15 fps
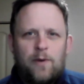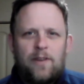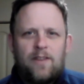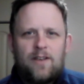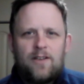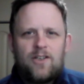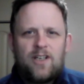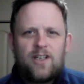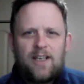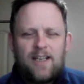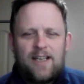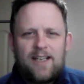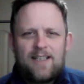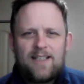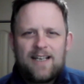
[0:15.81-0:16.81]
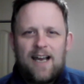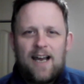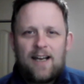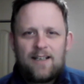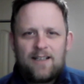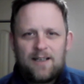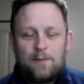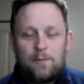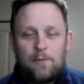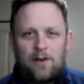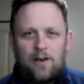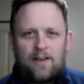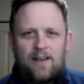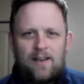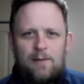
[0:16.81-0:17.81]
with the Gene Keys Guides
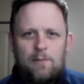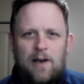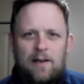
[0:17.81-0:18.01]
community.